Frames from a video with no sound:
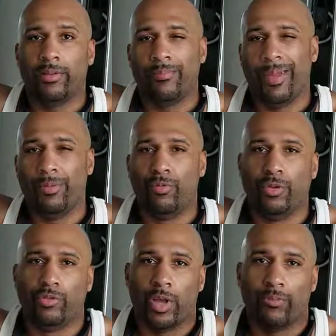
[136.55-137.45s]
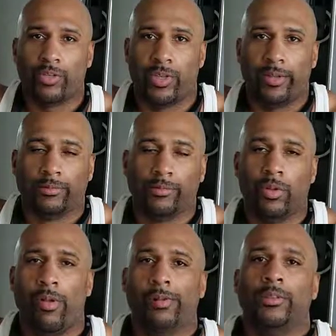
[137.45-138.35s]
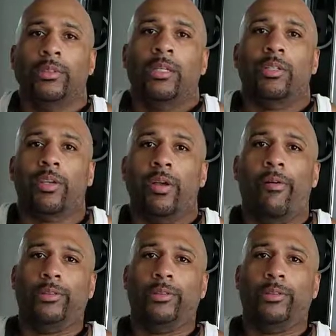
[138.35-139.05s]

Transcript: and maybe one drop set. Let's go.